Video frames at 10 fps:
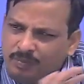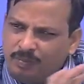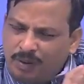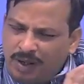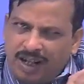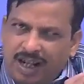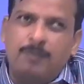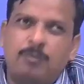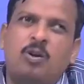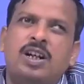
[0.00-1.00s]

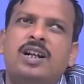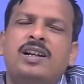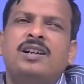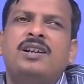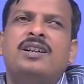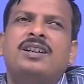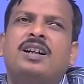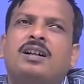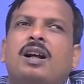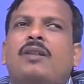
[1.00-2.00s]
paragraph way the
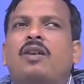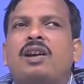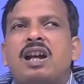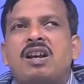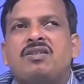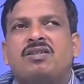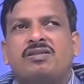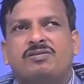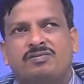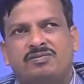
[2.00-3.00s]
coverage
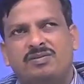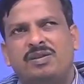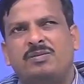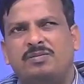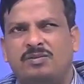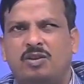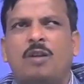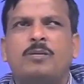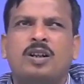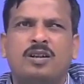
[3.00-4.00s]

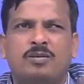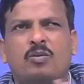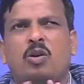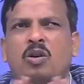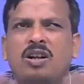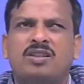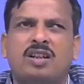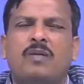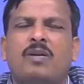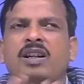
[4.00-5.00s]
of the more or less
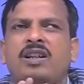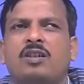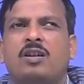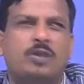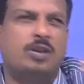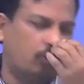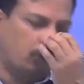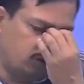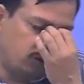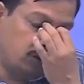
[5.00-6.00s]
coverage of the
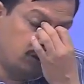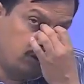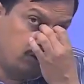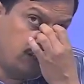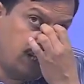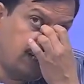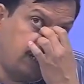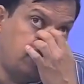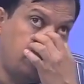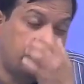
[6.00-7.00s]
course. So, that is
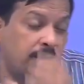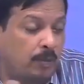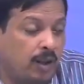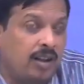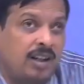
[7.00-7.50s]
very simple